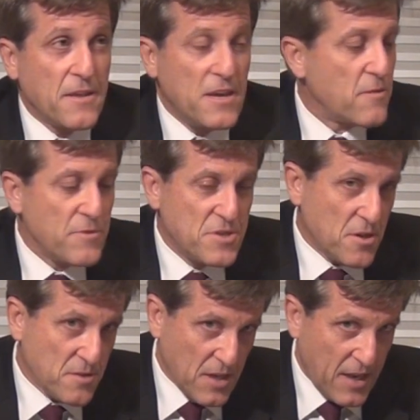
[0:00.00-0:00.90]
didn't
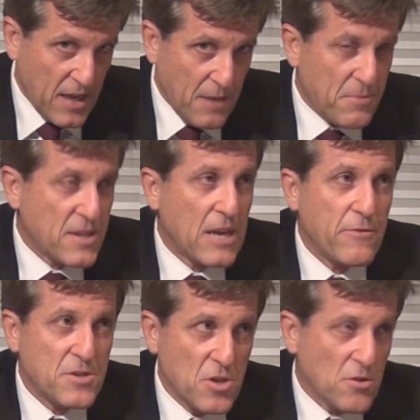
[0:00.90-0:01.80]
result today, but they
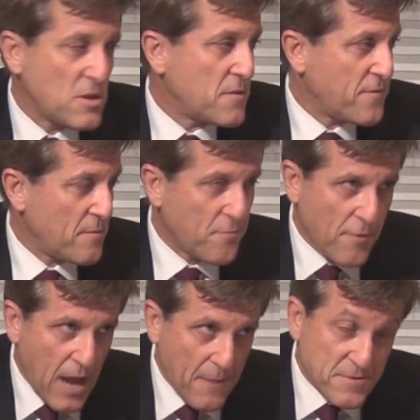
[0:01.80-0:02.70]
resulted from
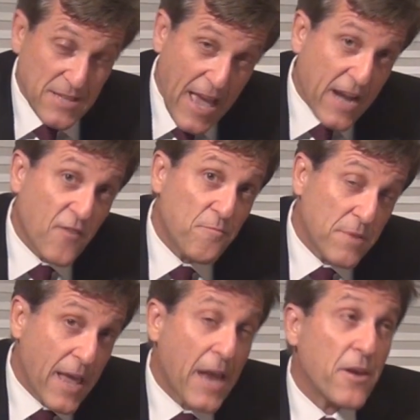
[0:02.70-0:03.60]
perhaps lack of
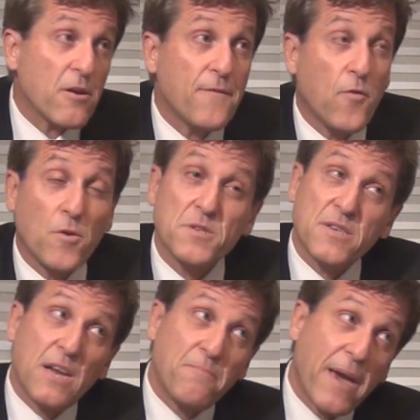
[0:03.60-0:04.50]
planning or
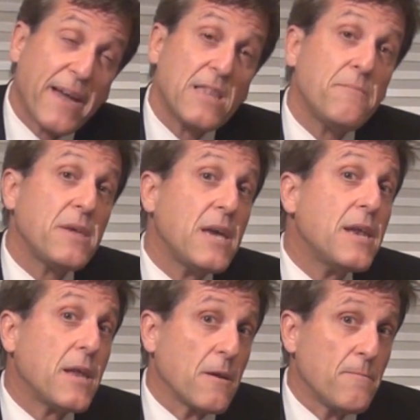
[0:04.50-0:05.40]
foresight back in the
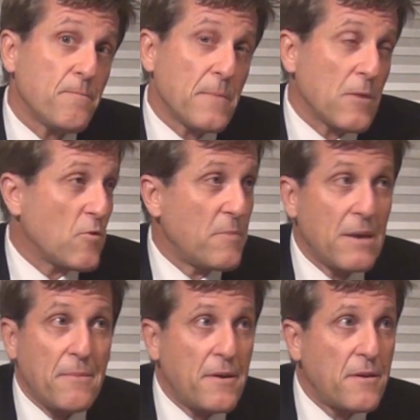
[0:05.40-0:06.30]
beginning, where
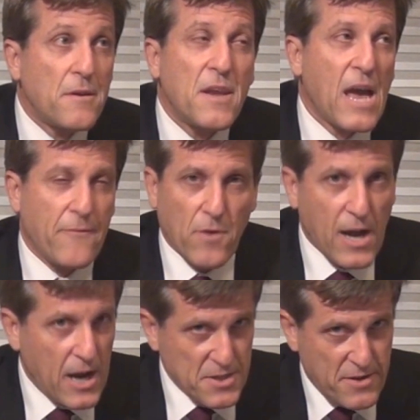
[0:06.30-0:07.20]
maybe you didn't have a
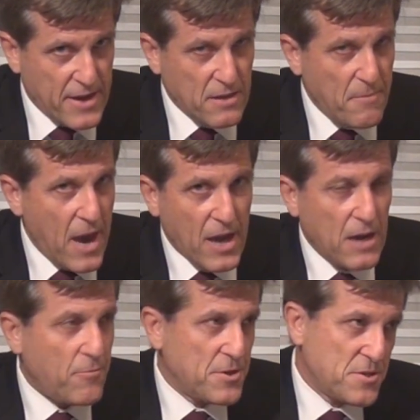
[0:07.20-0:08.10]
contract to back
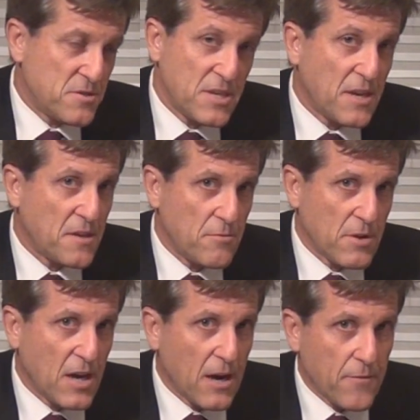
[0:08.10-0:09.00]
up what you're seeking to
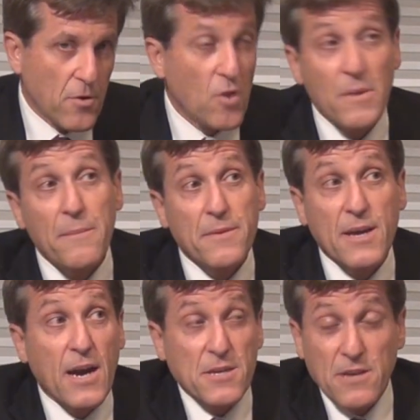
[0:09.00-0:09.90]
recover, or maybe the
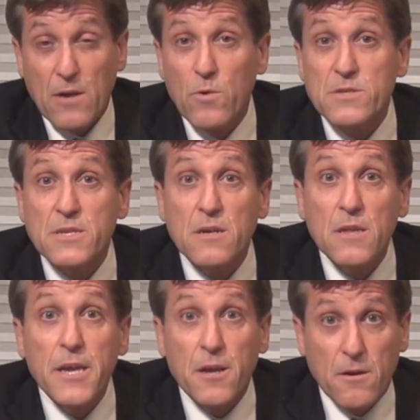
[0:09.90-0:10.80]
contract wasn't
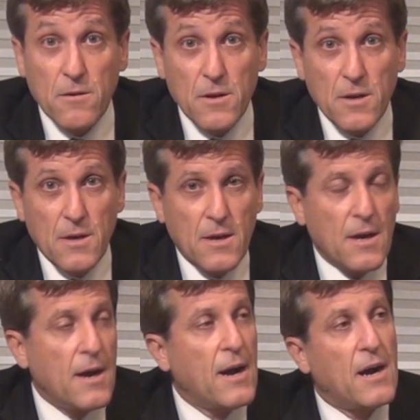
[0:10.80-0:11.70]
clear.
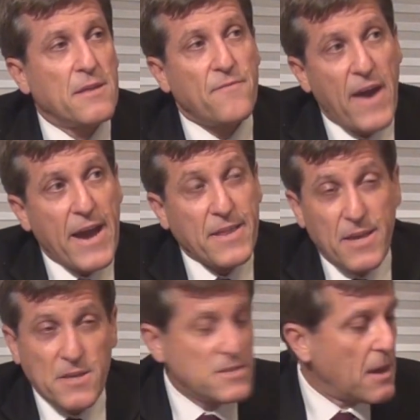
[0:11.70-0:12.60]
The fact
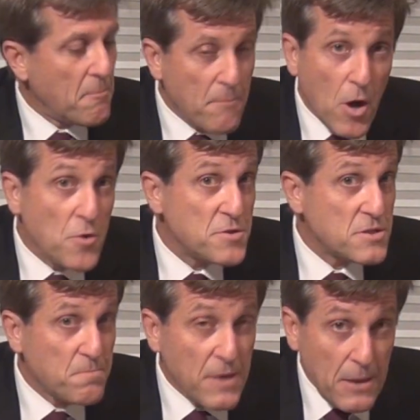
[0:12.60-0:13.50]
is that
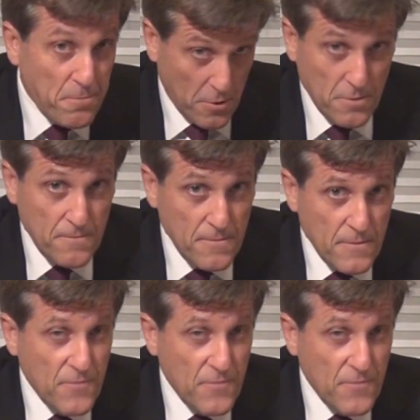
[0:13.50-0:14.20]
most people